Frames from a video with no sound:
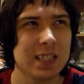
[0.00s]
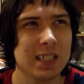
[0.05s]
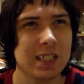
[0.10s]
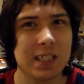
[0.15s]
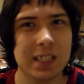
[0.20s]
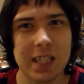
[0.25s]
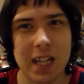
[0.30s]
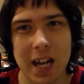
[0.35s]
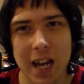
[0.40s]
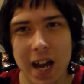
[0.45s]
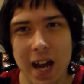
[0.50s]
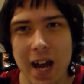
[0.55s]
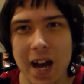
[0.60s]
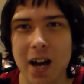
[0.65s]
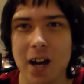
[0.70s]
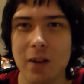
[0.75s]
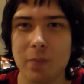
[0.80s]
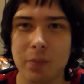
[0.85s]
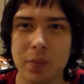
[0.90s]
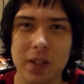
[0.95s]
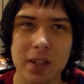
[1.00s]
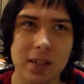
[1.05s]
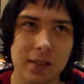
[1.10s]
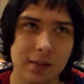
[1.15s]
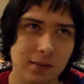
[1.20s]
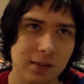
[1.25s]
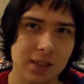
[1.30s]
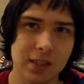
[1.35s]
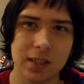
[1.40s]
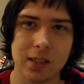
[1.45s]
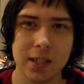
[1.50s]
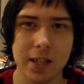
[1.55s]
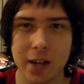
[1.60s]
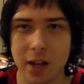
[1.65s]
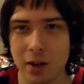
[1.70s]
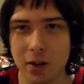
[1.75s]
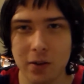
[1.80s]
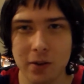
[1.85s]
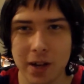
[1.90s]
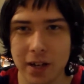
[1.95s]
Yeah, but, you
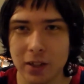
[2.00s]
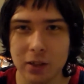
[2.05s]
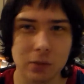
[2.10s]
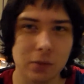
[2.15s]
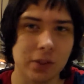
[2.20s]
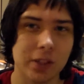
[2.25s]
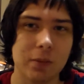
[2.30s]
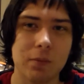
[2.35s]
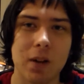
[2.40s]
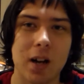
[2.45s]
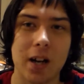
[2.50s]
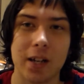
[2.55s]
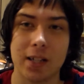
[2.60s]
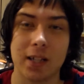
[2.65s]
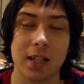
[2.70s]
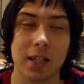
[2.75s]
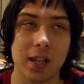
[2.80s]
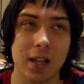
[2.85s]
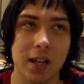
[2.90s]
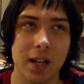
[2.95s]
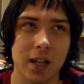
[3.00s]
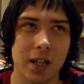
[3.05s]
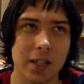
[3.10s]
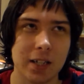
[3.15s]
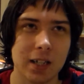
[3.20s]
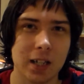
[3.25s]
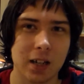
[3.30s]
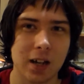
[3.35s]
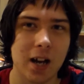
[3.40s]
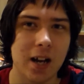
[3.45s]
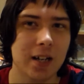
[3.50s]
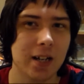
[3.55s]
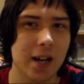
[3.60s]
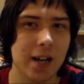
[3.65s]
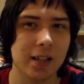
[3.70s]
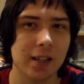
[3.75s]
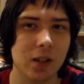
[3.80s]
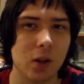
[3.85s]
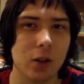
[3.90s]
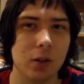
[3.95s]
know, I don't really mind it. You know,
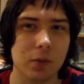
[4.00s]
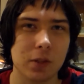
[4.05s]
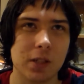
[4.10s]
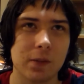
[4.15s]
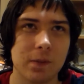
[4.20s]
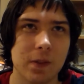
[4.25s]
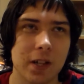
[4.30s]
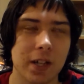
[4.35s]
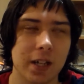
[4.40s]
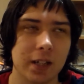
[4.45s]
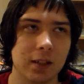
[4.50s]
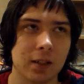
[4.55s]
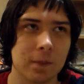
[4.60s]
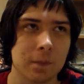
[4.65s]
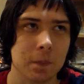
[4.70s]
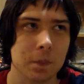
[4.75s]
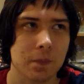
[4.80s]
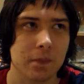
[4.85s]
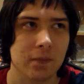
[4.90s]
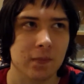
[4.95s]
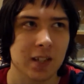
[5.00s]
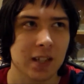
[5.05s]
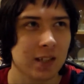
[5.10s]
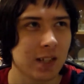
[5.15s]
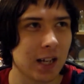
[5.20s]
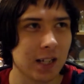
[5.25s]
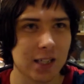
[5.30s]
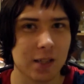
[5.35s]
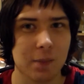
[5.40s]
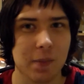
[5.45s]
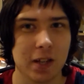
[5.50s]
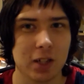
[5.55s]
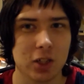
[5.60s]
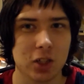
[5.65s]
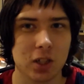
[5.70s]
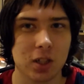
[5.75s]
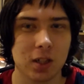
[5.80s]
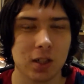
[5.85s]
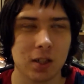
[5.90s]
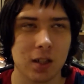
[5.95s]
I thought it was fitting. Not to
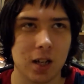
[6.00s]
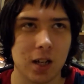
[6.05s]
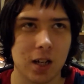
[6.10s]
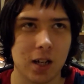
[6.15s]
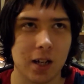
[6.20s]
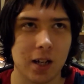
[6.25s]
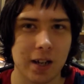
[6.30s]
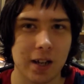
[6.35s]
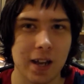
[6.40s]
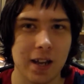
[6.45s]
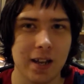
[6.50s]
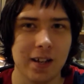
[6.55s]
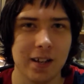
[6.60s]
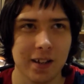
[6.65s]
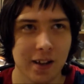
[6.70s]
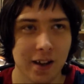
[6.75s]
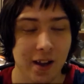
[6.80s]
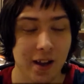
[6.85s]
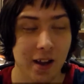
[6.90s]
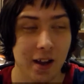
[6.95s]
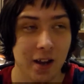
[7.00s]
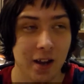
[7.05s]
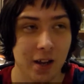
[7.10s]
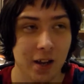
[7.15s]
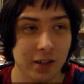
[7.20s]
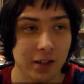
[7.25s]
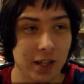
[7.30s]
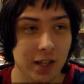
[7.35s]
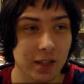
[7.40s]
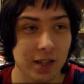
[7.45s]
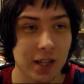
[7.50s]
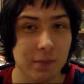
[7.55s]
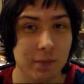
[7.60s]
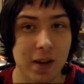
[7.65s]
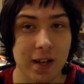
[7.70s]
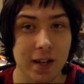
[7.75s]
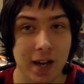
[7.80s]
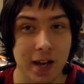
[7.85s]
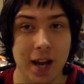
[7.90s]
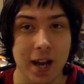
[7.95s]
mention, they
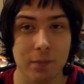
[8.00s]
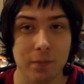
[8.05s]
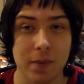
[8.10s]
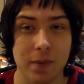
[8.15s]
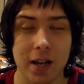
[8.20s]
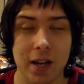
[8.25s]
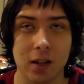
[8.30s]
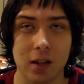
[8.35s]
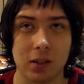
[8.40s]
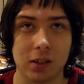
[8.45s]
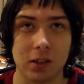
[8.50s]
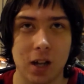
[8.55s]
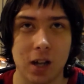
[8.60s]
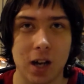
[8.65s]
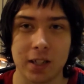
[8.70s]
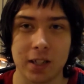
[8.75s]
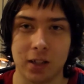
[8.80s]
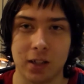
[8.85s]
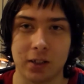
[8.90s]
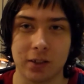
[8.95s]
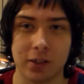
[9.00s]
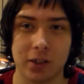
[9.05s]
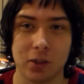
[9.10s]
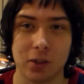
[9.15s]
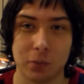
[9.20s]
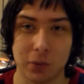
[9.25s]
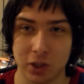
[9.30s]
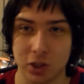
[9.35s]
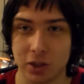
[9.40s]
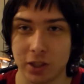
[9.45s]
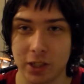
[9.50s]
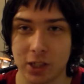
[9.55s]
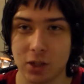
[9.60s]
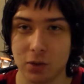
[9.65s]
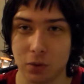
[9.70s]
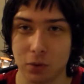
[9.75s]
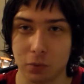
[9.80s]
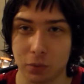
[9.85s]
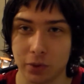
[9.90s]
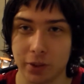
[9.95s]
made Aunt May a lot younger, which leads
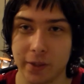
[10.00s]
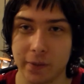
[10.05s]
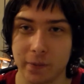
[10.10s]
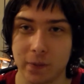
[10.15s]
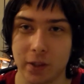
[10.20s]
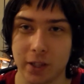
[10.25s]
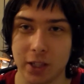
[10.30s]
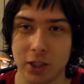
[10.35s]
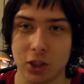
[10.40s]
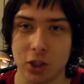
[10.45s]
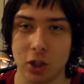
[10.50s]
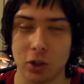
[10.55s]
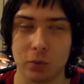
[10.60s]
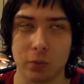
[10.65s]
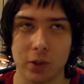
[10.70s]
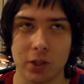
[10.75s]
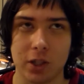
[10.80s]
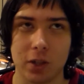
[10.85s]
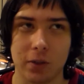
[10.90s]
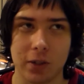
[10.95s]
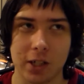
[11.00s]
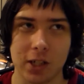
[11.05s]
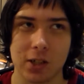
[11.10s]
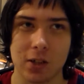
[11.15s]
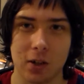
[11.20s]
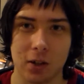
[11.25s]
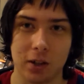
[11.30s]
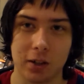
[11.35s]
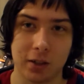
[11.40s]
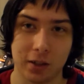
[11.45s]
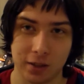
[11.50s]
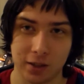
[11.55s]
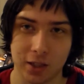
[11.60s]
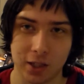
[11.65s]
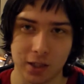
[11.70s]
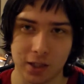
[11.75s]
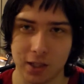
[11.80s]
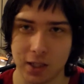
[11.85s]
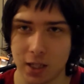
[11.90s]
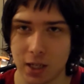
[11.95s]
to a really funny joke with Tony Stark,
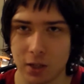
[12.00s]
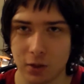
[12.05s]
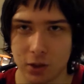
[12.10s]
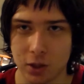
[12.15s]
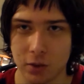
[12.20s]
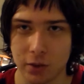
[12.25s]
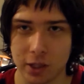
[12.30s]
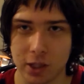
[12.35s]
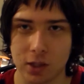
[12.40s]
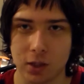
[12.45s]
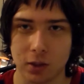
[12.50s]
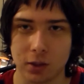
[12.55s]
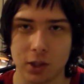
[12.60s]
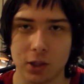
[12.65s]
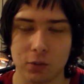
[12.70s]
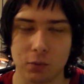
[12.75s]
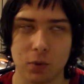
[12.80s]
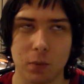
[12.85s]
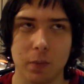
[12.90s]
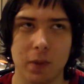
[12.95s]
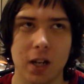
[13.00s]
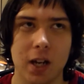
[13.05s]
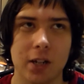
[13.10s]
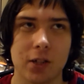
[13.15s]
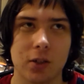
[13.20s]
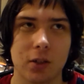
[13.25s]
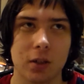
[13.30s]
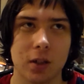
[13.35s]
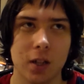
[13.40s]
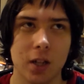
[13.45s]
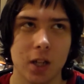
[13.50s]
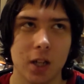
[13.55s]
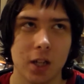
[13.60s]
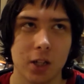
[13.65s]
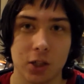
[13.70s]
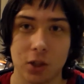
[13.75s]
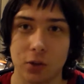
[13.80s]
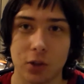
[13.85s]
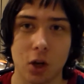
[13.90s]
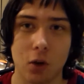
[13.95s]
because, you Tony Stark is a womanizer.
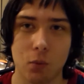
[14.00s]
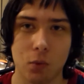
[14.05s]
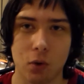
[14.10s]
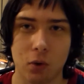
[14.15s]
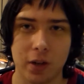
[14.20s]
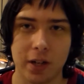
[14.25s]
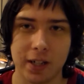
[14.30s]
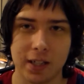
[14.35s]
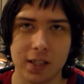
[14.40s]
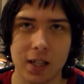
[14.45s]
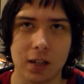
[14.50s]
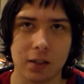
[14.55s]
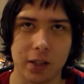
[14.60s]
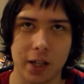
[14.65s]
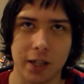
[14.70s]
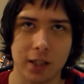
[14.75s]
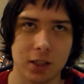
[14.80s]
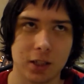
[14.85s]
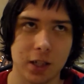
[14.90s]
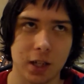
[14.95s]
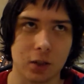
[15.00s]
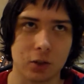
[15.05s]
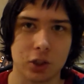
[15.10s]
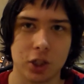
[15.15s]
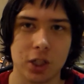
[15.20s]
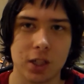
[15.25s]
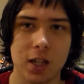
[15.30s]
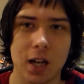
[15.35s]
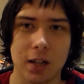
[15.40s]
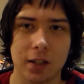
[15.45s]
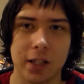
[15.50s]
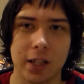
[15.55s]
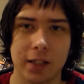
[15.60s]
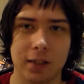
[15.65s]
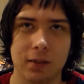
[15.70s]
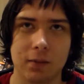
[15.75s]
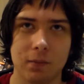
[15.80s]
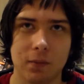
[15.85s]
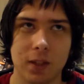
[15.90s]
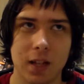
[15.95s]
So don't worry, it's not like, you know, she's not
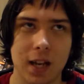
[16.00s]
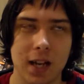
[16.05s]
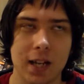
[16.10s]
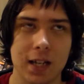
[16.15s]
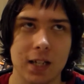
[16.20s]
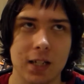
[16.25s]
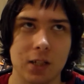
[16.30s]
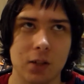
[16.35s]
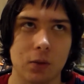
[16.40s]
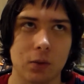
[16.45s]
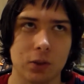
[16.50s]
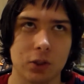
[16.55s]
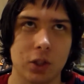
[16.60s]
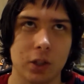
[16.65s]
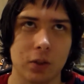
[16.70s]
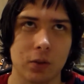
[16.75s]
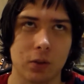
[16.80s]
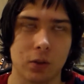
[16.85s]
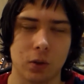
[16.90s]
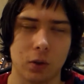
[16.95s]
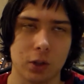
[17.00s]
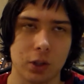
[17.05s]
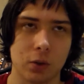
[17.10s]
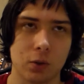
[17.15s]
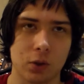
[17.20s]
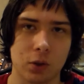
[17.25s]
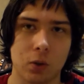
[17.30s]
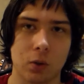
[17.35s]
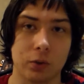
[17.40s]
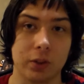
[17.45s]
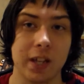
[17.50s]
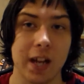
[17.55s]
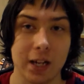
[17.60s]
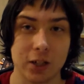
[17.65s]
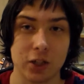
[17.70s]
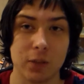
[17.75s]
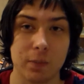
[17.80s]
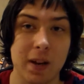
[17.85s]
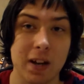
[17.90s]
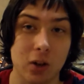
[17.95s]
like 80 years old. They
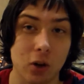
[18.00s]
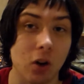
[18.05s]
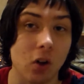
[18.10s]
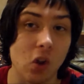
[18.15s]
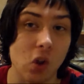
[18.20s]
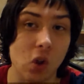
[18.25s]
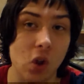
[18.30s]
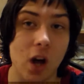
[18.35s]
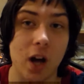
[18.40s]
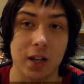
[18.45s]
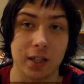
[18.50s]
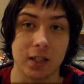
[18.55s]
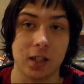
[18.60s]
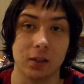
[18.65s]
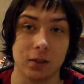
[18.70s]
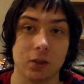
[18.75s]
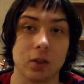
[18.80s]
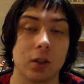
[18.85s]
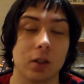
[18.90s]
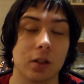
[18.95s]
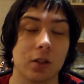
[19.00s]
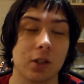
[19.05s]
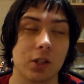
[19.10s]
actually made her a lot younger.